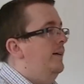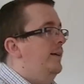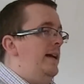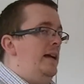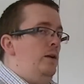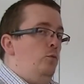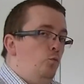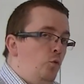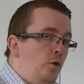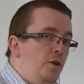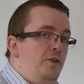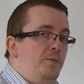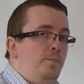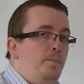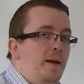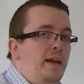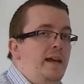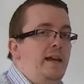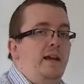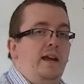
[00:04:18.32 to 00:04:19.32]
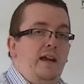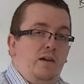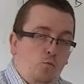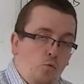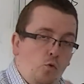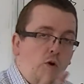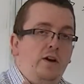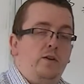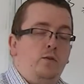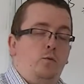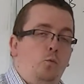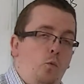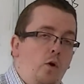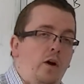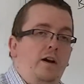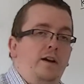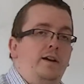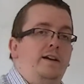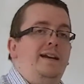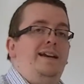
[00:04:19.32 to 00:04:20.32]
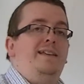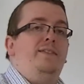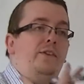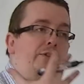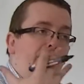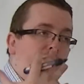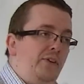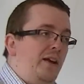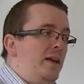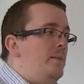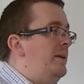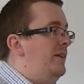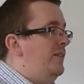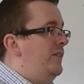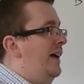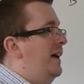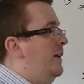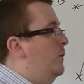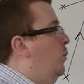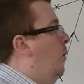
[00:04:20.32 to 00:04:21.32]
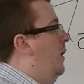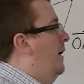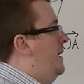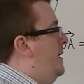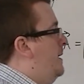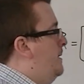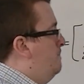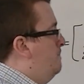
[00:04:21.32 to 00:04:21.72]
it would be it work work in the same exact way